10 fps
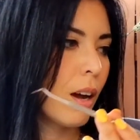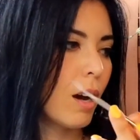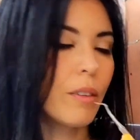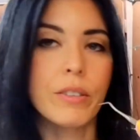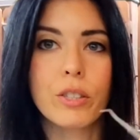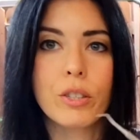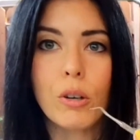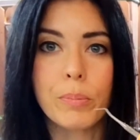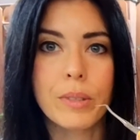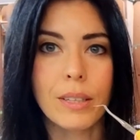a
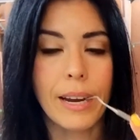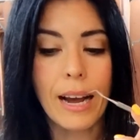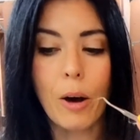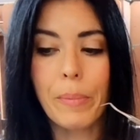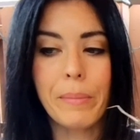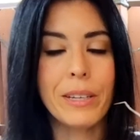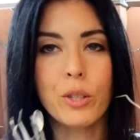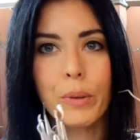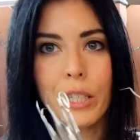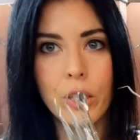sculpt. Like I'll maybe
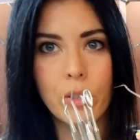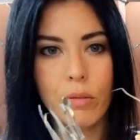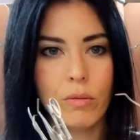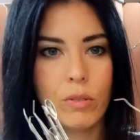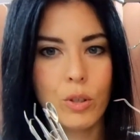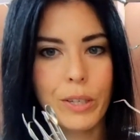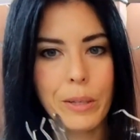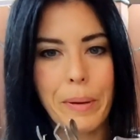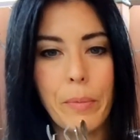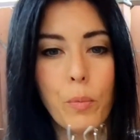switch
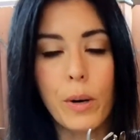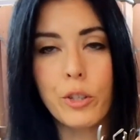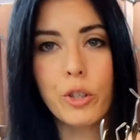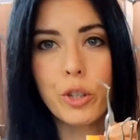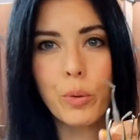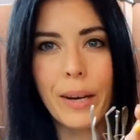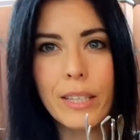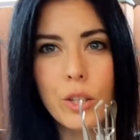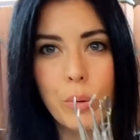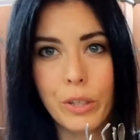maybe once or
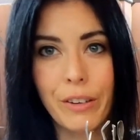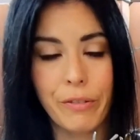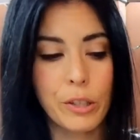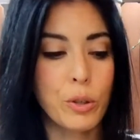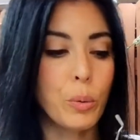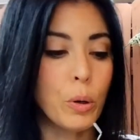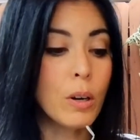twice to a different tool.